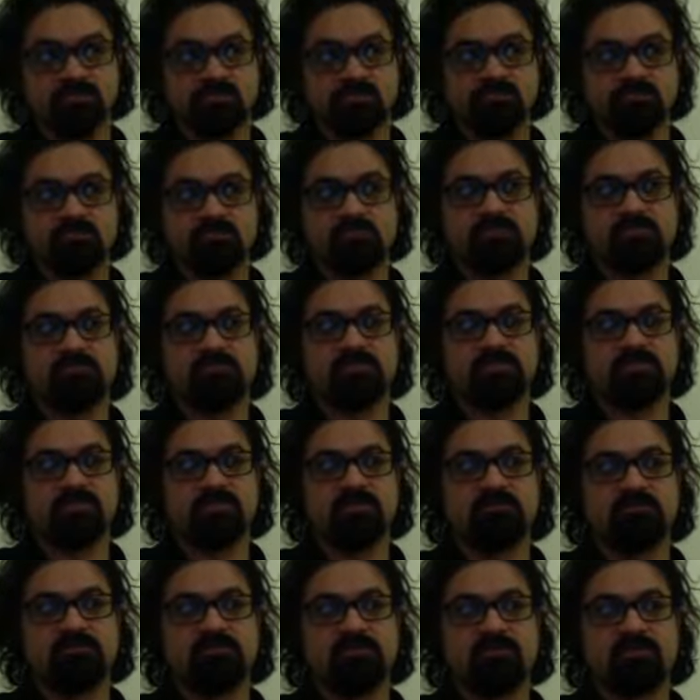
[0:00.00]

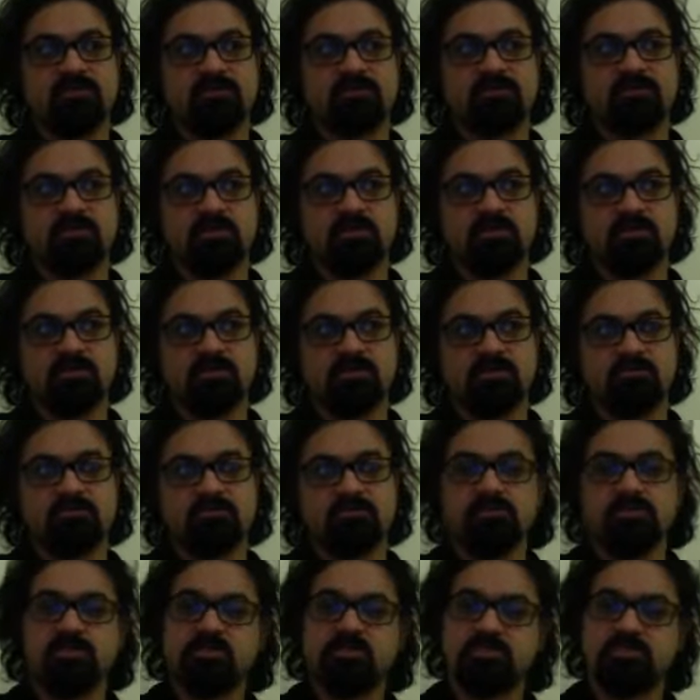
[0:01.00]
vis-a-vis uh,
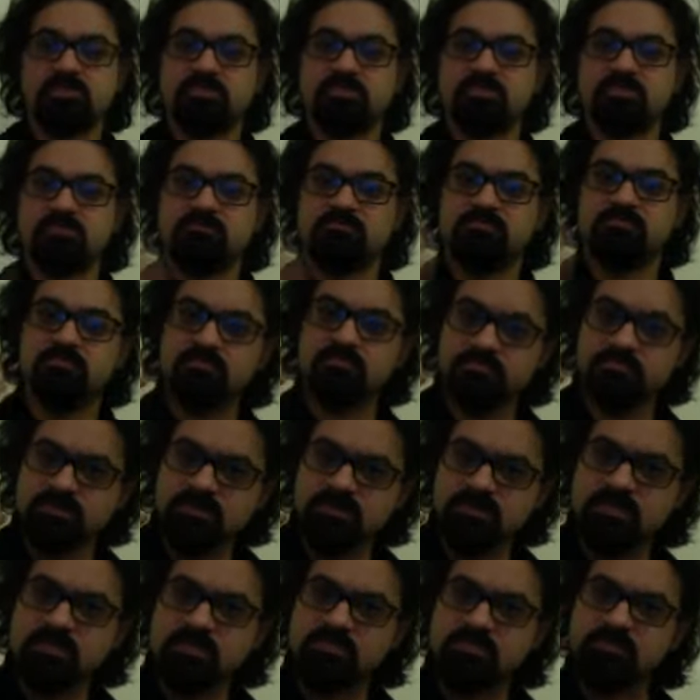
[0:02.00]
Buddhist
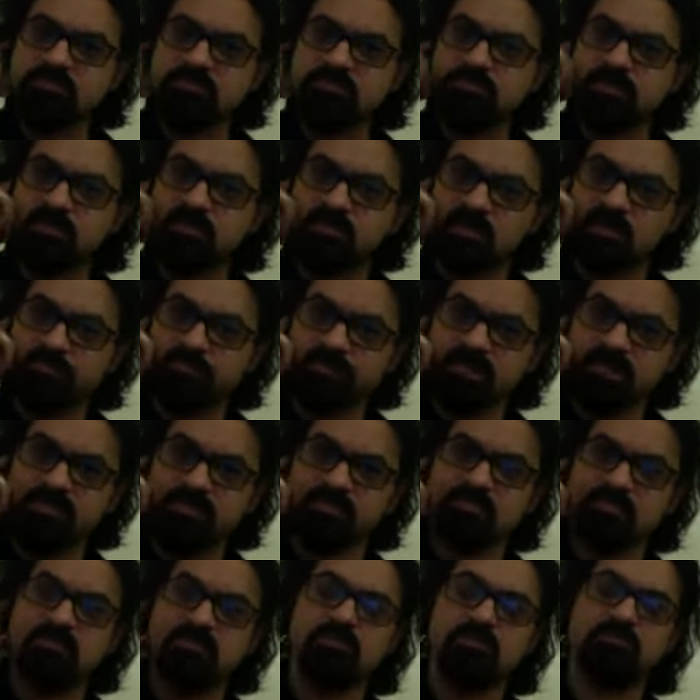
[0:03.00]
Buddhism and, and medit-
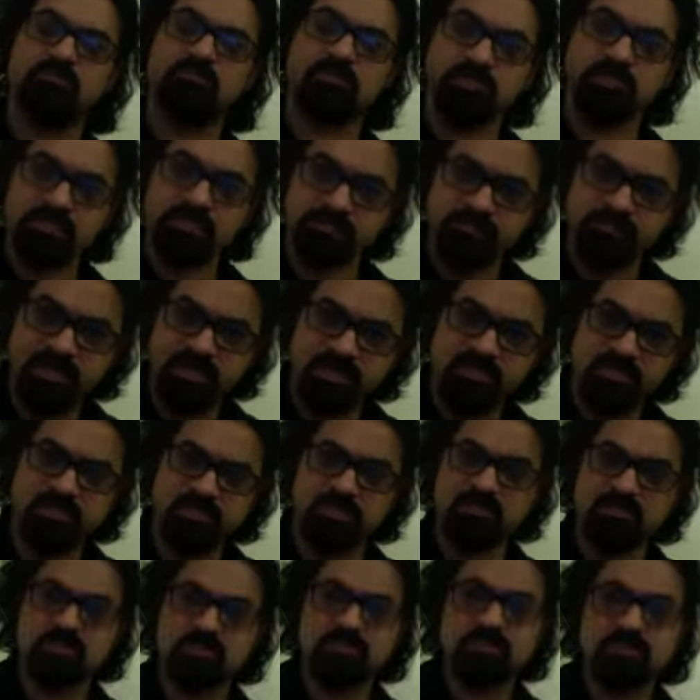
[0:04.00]
you know, Buddhist
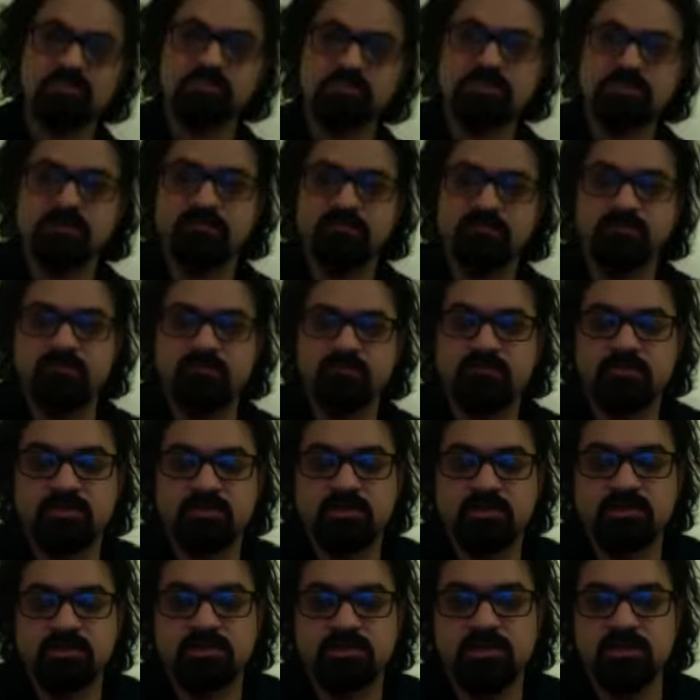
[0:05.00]
meditators and so forth,
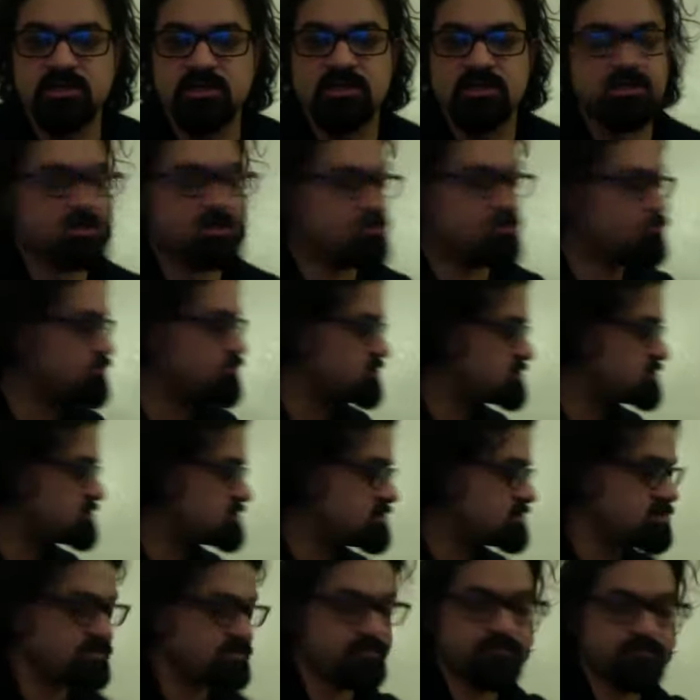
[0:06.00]
and what
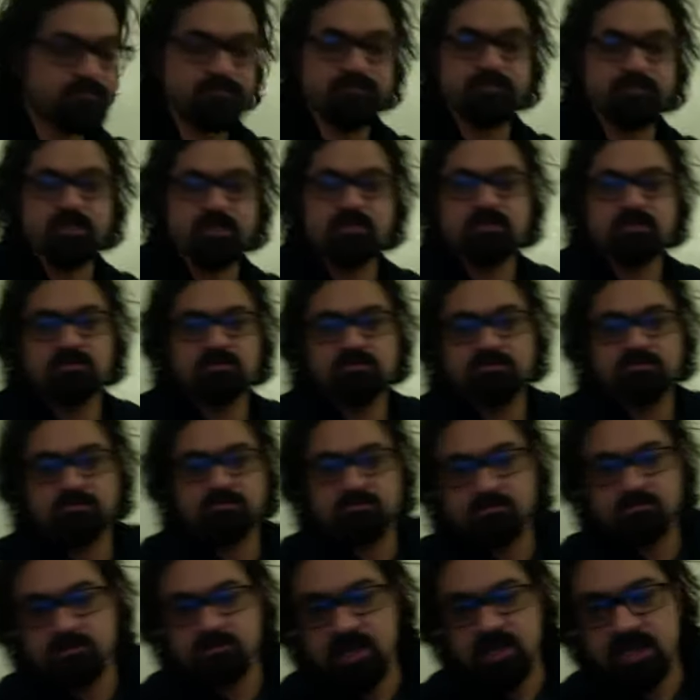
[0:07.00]
sort of um,
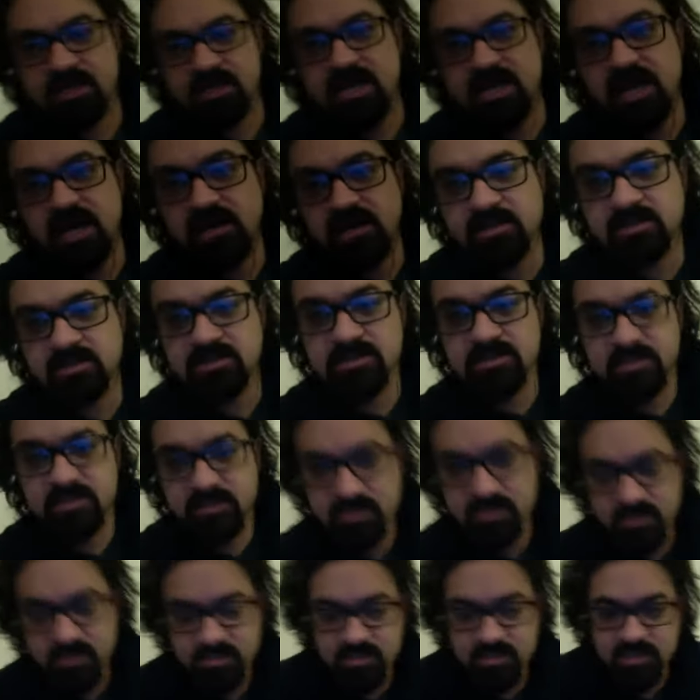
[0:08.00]
and nuns and
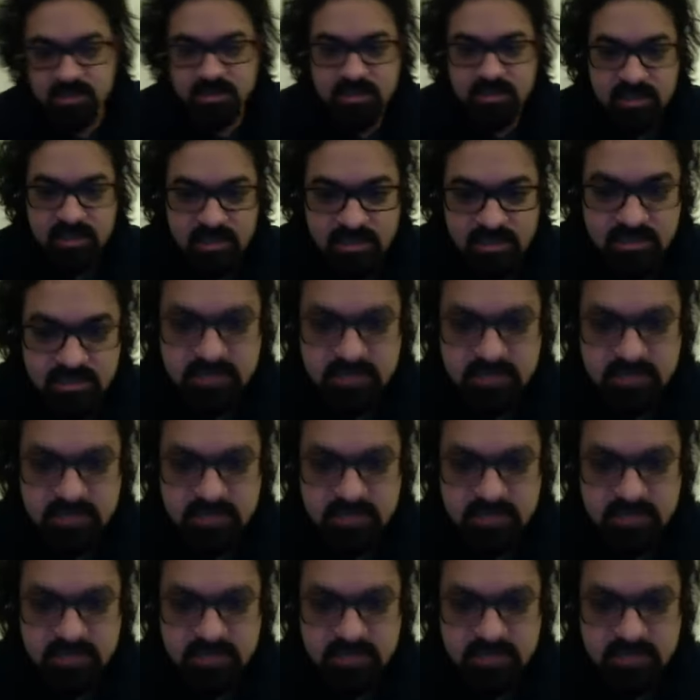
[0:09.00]
things like that.